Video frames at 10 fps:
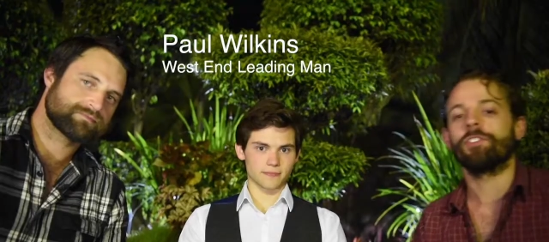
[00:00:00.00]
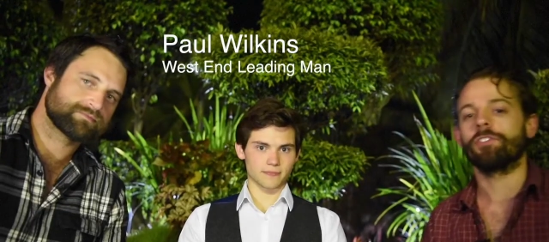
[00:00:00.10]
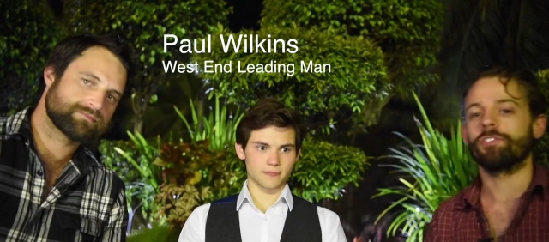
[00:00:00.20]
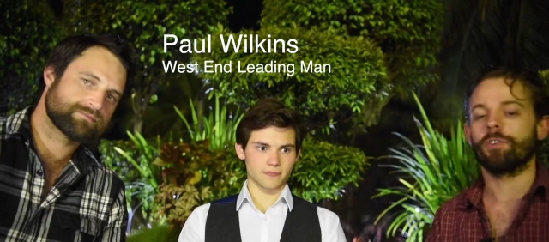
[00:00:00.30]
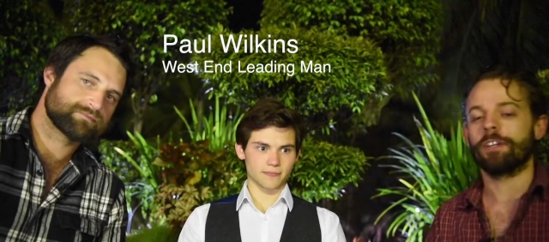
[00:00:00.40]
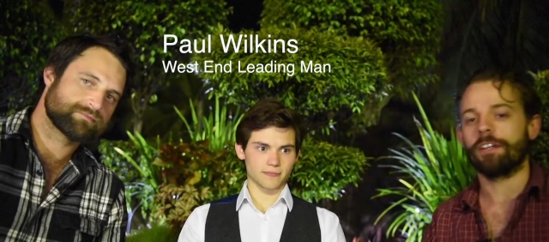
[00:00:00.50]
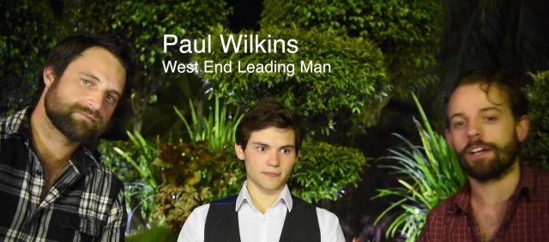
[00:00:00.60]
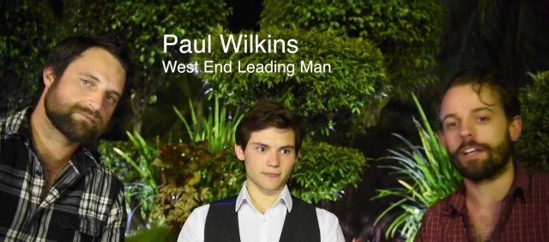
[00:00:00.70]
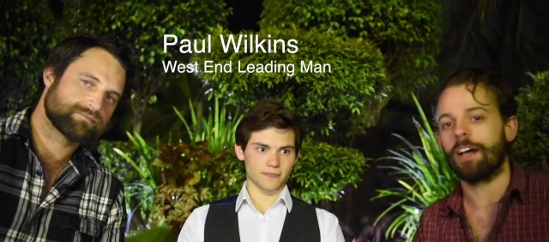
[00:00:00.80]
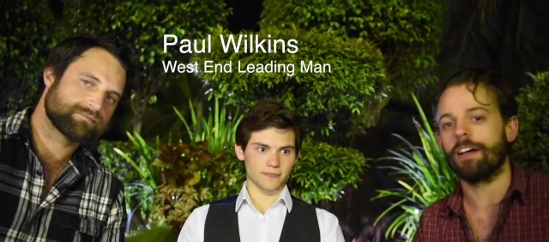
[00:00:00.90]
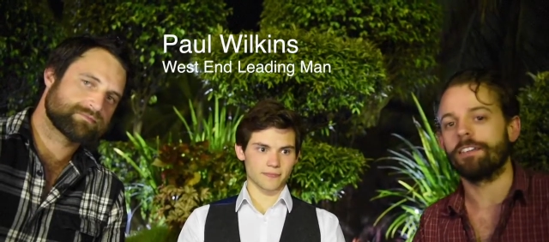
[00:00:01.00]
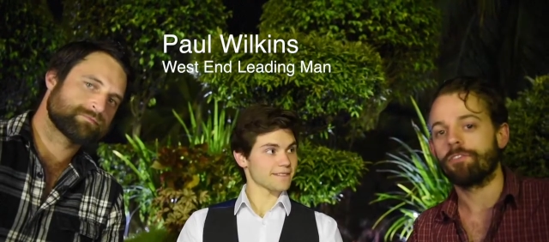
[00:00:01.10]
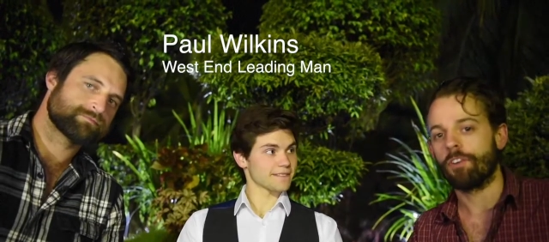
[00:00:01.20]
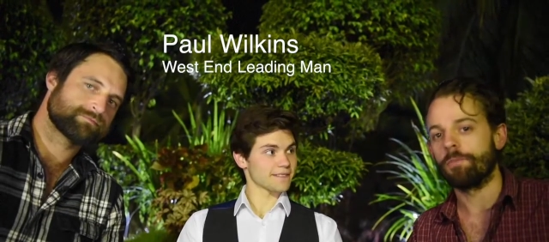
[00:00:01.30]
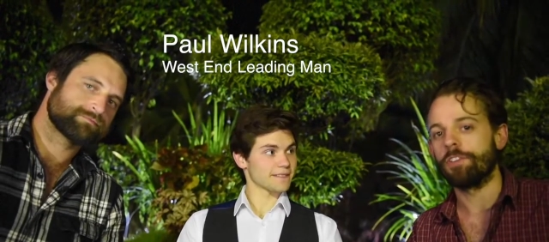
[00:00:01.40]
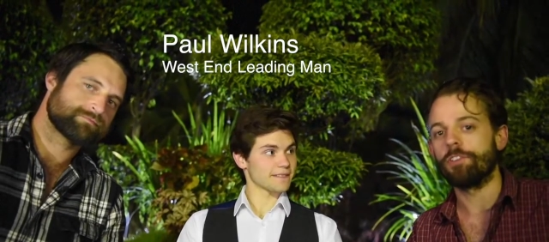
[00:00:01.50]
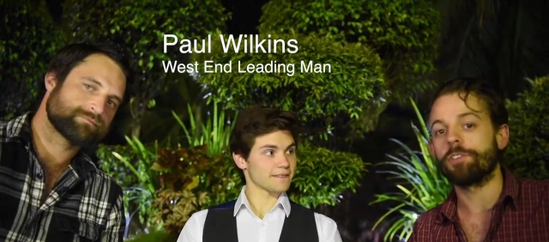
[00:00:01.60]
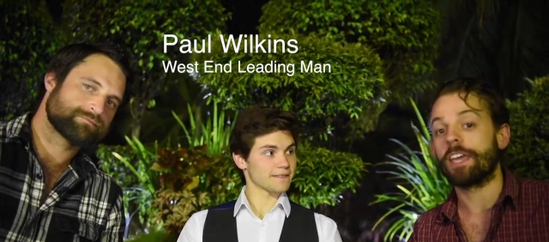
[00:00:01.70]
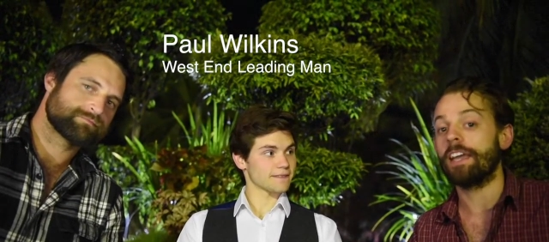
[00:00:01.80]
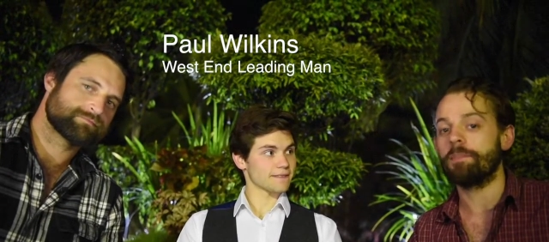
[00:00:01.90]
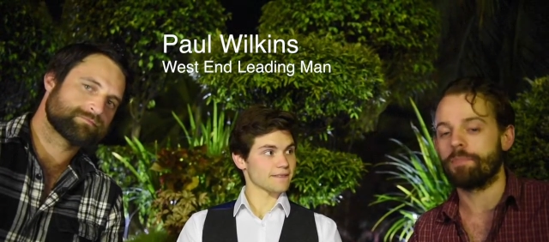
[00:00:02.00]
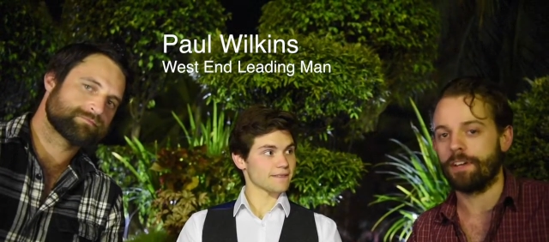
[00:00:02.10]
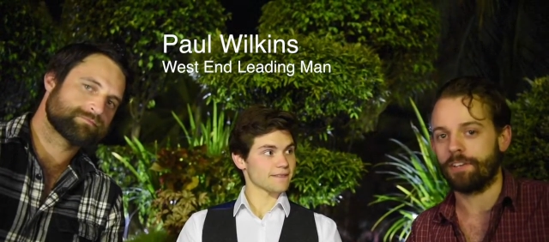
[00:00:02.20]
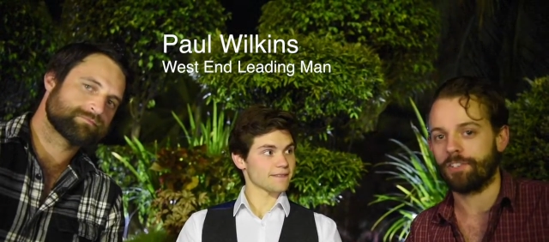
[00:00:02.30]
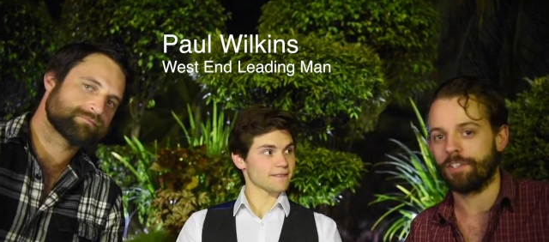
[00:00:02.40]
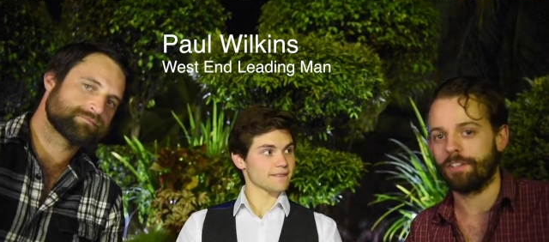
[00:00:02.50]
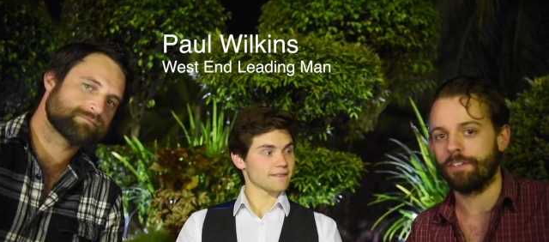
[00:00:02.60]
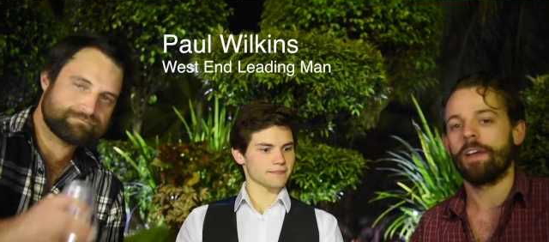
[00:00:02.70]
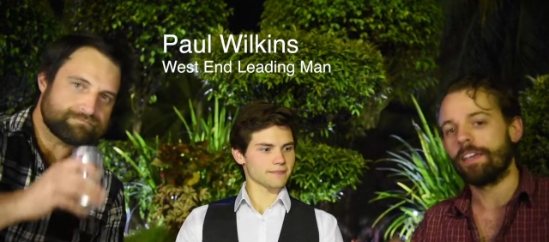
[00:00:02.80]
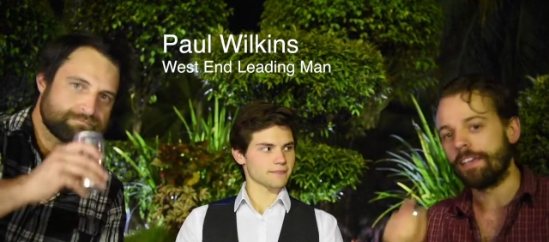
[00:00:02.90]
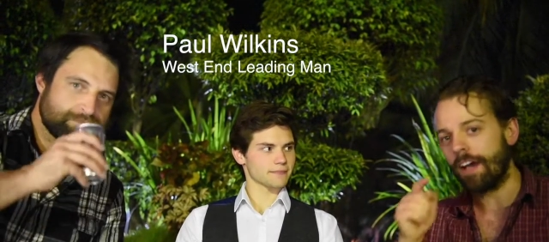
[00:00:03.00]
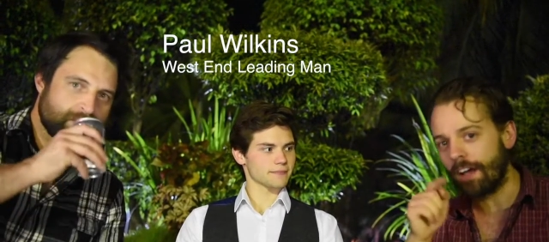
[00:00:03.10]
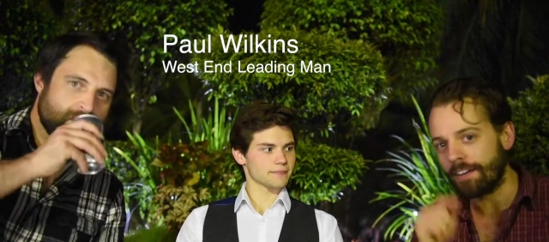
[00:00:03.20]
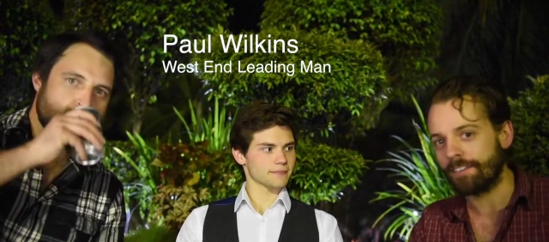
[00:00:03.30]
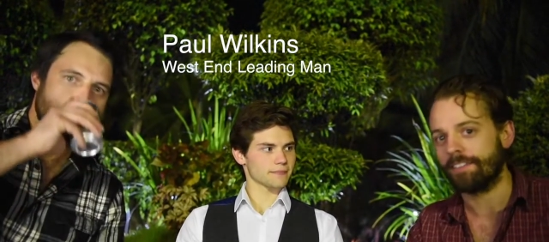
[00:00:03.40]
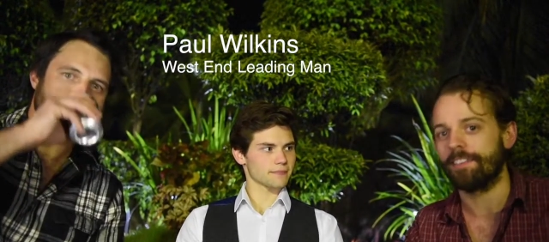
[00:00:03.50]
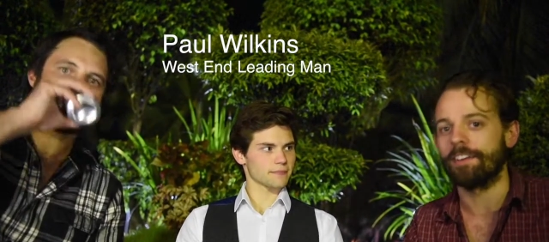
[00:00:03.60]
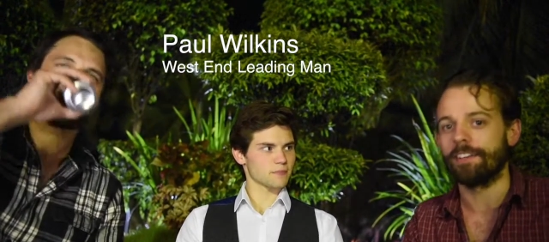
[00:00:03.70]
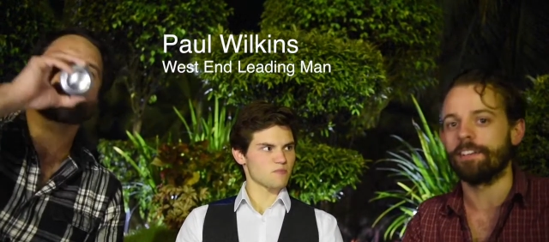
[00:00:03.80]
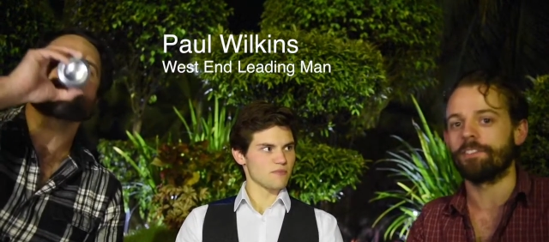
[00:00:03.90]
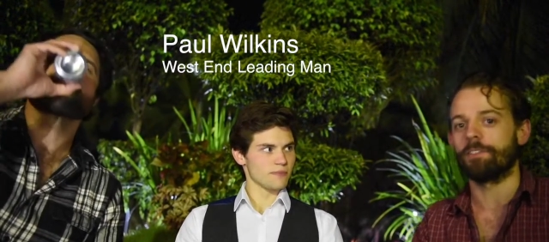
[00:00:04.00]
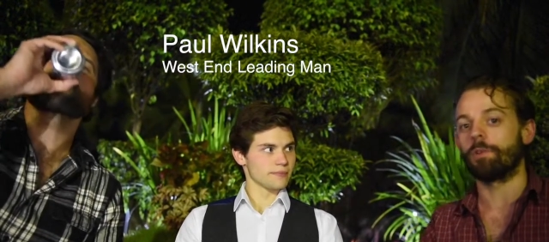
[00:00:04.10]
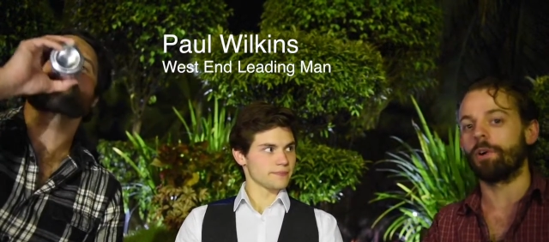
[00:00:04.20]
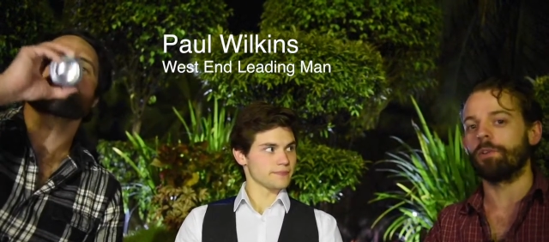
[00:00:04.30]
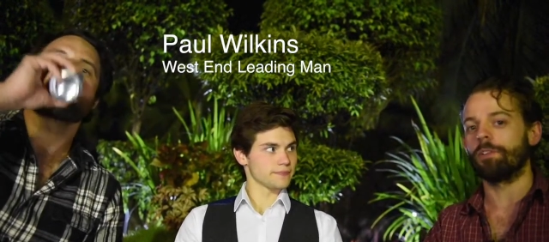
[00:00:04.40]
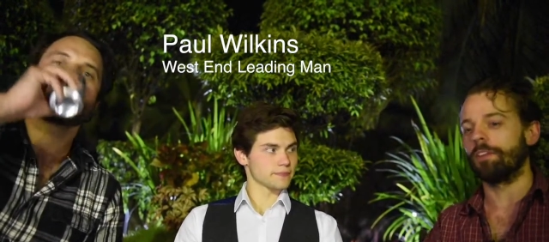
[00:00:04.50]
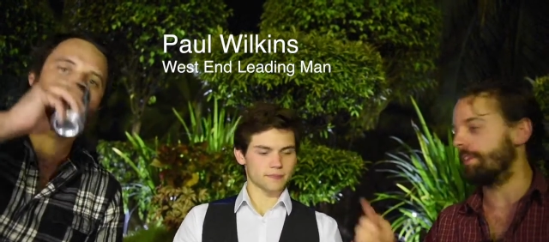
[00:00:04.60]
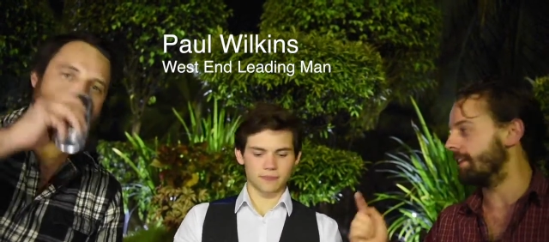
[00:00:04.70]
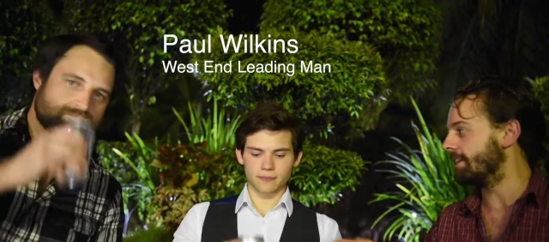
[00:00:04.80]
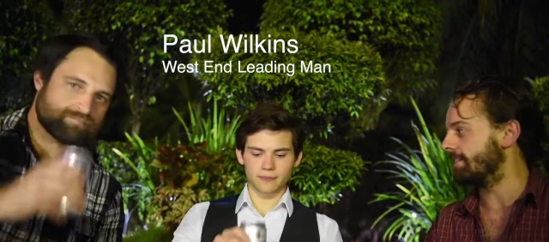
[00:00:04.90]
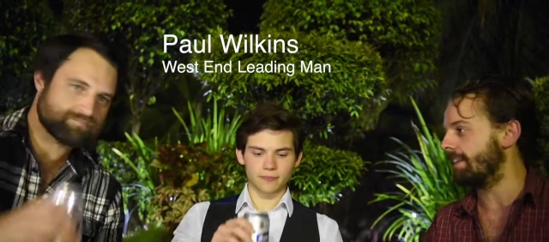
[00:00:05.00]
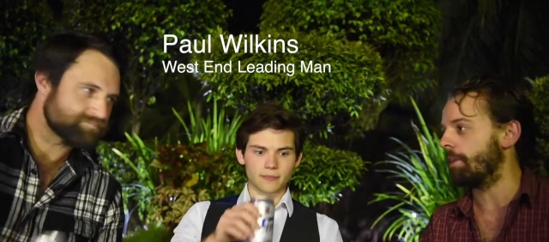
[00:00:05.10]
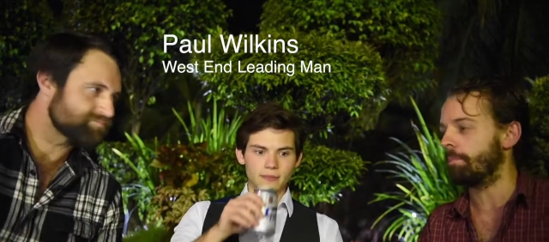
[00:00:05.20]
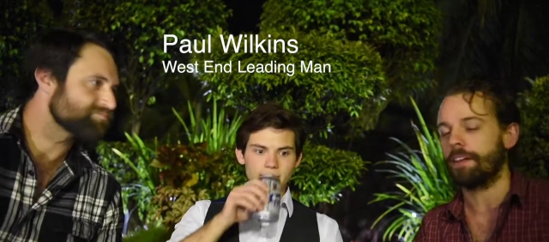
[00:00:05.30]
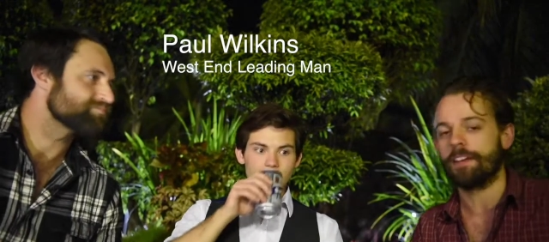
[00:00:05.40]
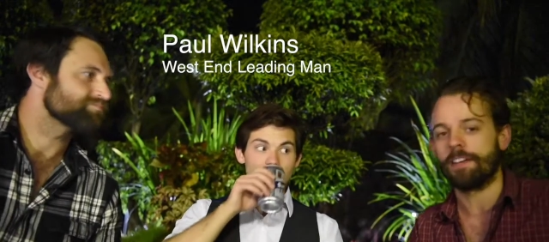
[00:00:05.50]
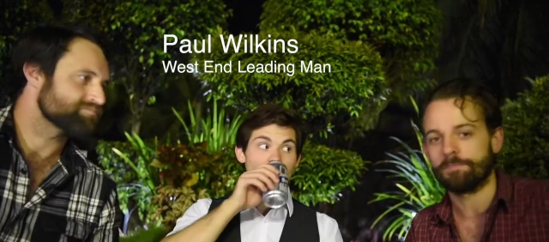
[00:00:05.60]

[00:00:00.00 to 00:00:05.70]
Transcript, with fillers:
Speaker 1: just joined our cast from the U K production, where he understudied the role that he's now playing.